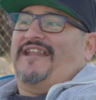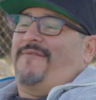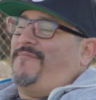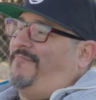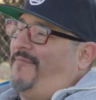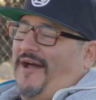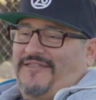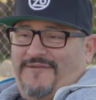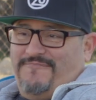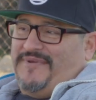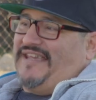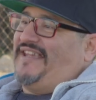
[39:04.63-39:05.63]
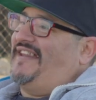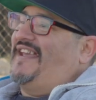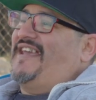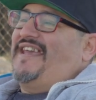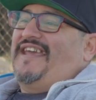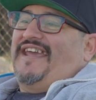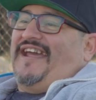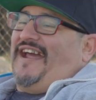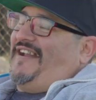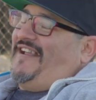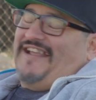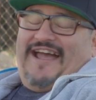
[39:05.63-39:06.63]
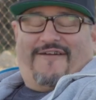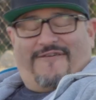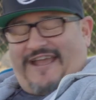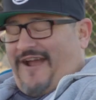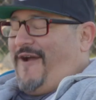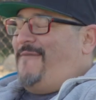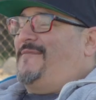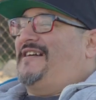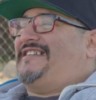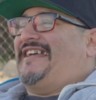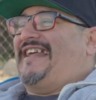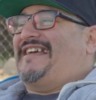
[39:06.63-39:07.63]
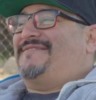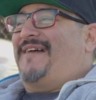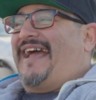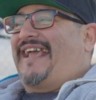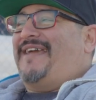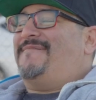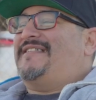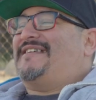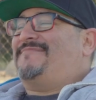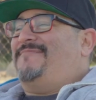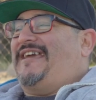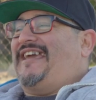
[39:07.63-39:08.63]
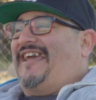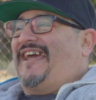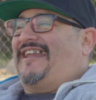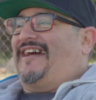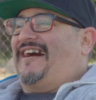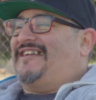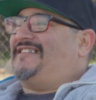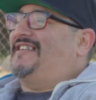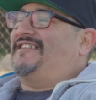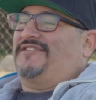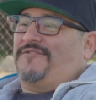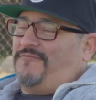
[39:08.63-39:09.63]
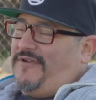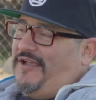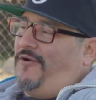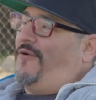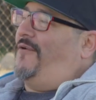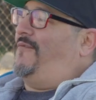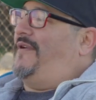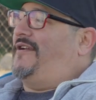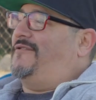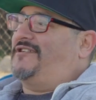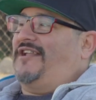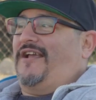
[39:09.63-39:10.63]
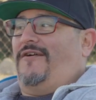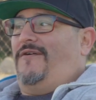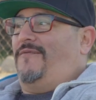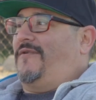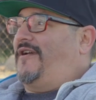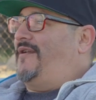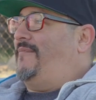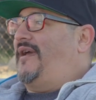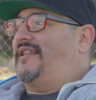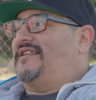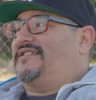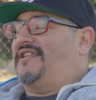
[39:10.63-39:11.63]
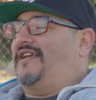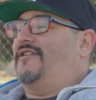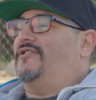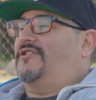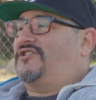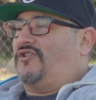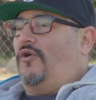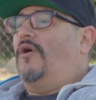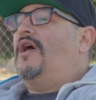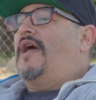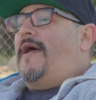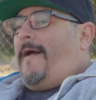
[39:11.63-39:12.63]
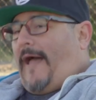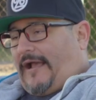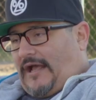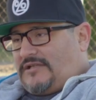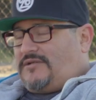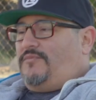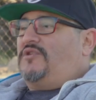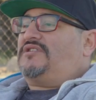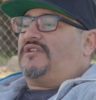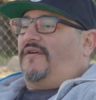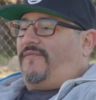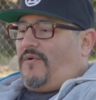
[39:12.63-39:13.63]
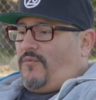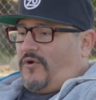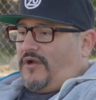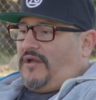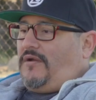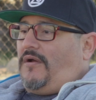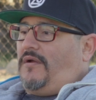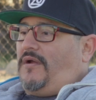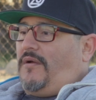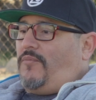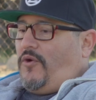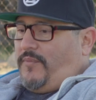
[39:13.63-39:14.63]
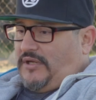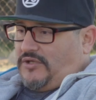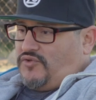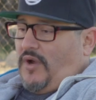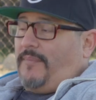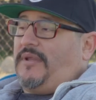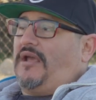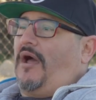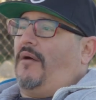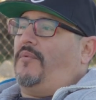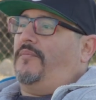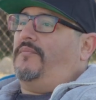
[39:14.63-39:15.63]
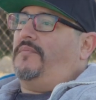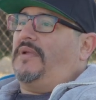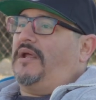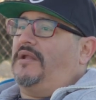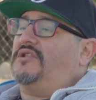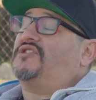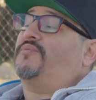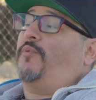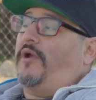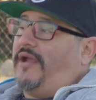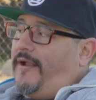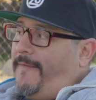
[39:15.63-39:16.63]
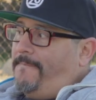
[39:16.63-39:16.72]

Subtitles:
I bought the beat. I don't care how much it is, man. Gave me this beat, and I sent it to Rigo, and Rigo's like, oh, we're gonna make this thing cook. So I got some new stuff I'm working on. I'm hoping to drop the album in the spring.